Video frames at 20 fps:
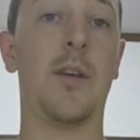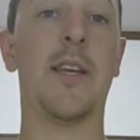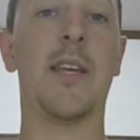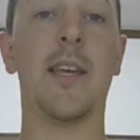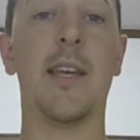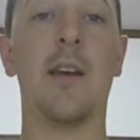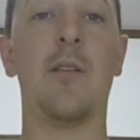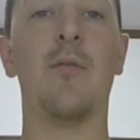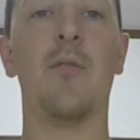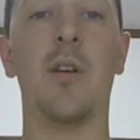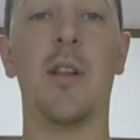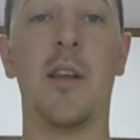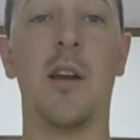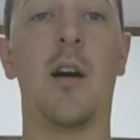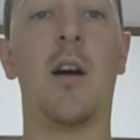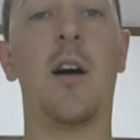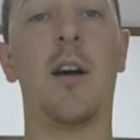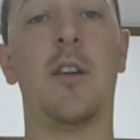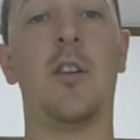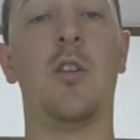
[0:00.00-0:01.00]
It can get really
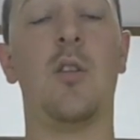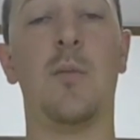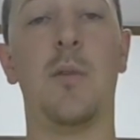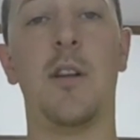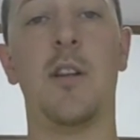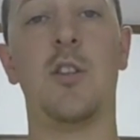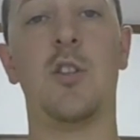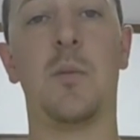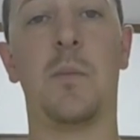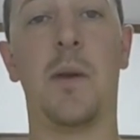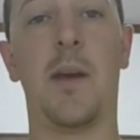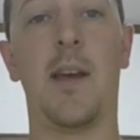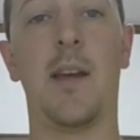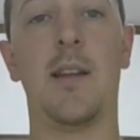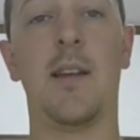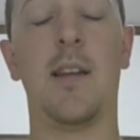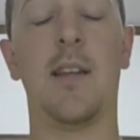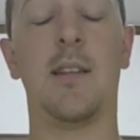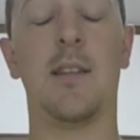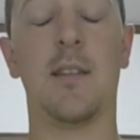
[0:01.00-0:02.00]
hot and humid in
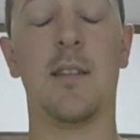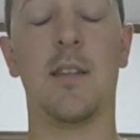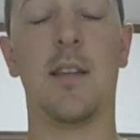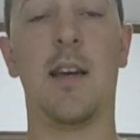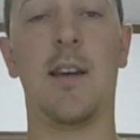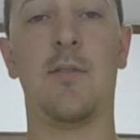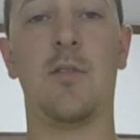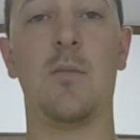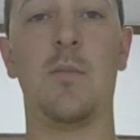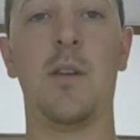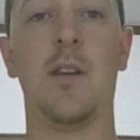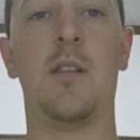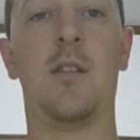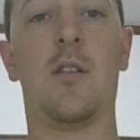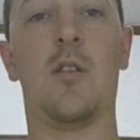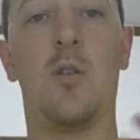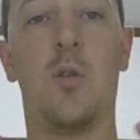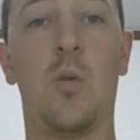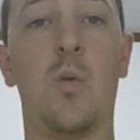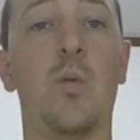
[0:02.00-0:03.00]
Japan. It doesn't have to be
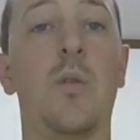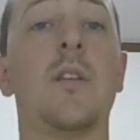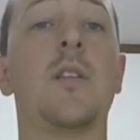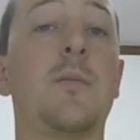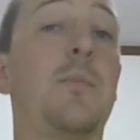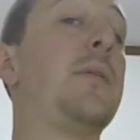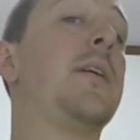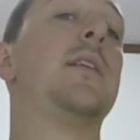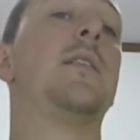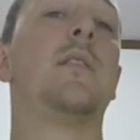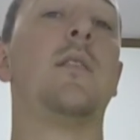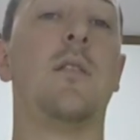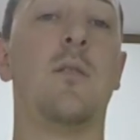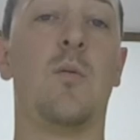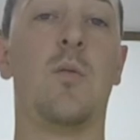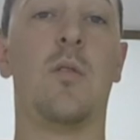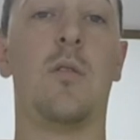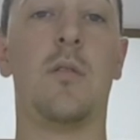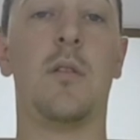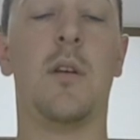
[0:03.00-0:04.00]
the coolest place in the
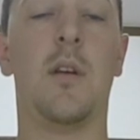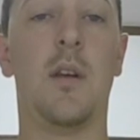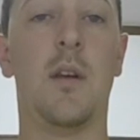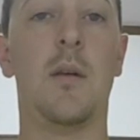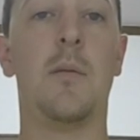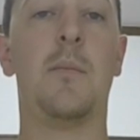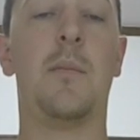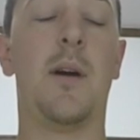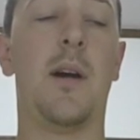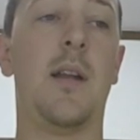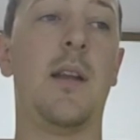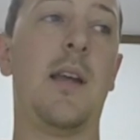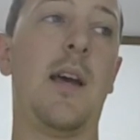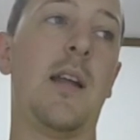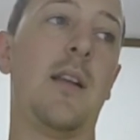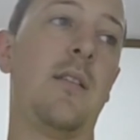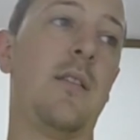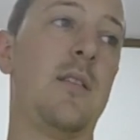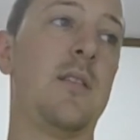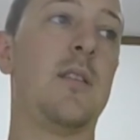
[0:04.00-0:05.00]
world, but
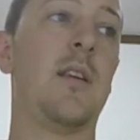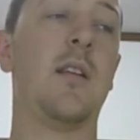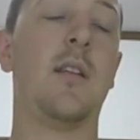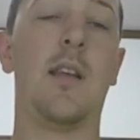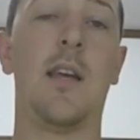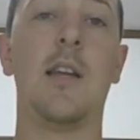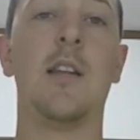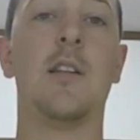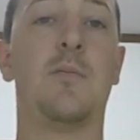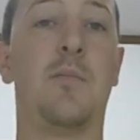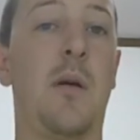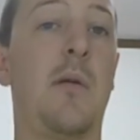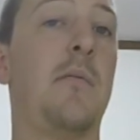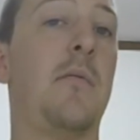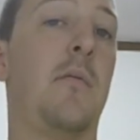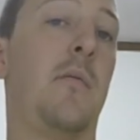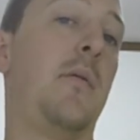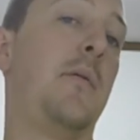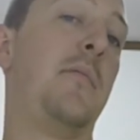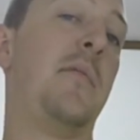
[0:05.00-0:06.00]
out of the sunlight is
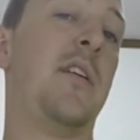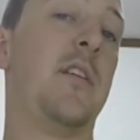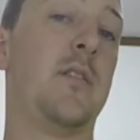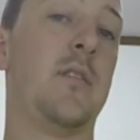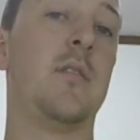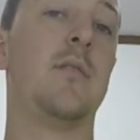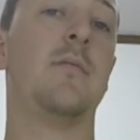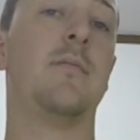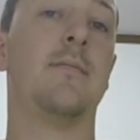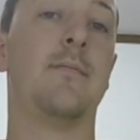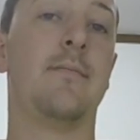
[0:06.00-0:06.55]
probably best.